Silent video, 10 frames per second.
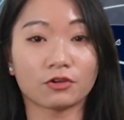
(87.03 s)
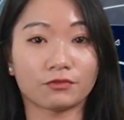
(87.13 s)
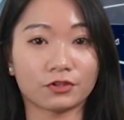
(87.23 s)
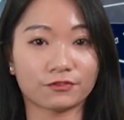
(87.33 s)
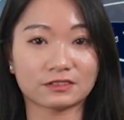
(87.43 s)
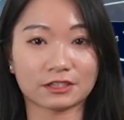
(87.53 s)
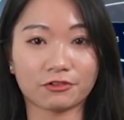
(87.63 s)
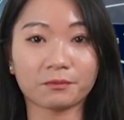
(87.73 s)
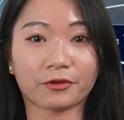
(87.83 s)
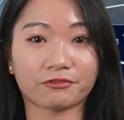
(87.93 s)
with
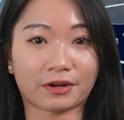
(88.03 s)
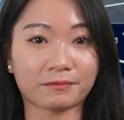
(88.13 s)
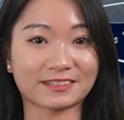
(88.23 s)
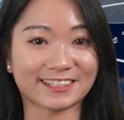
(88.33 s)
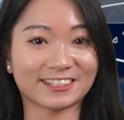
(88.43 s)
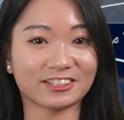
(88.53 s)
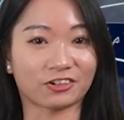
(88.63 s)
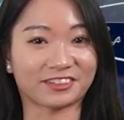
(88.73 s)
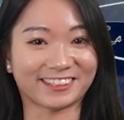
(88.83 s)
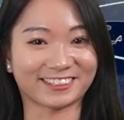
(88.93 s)
7.1%
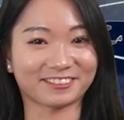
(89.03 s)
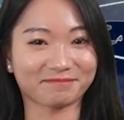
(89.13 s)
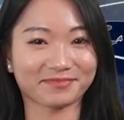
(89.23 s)
year-on-year,